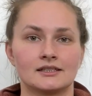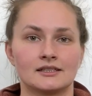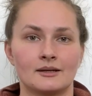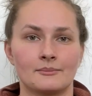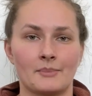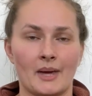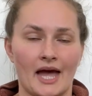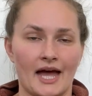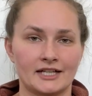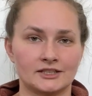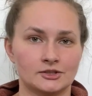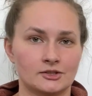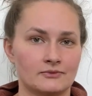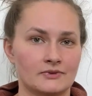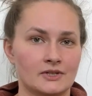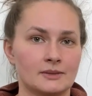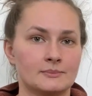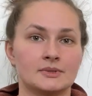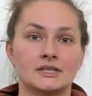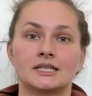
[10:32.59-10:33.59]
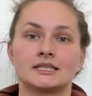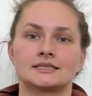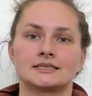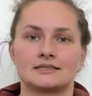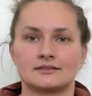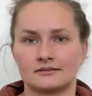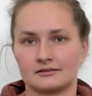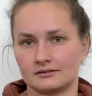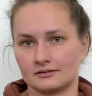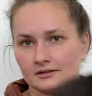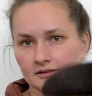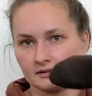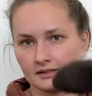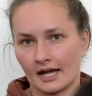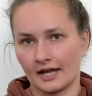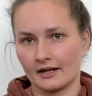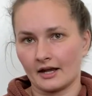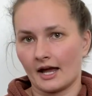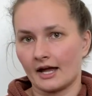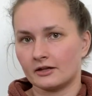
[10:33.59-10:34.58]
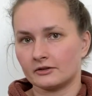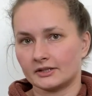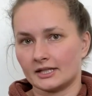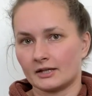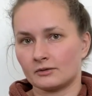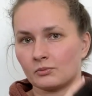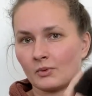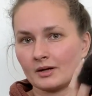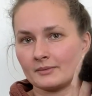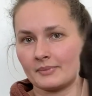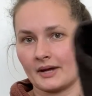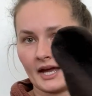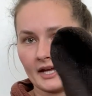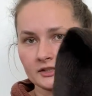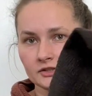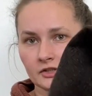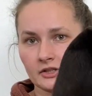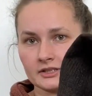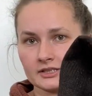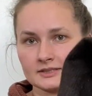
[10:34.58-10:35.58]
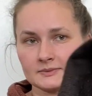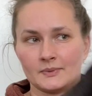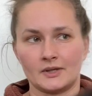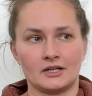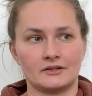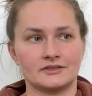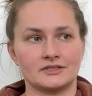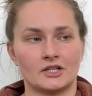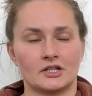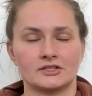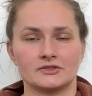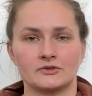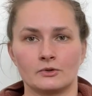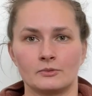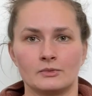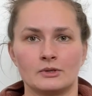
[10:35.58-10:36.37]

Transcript: patch of it, because I only had one patch on this pair of socks for me,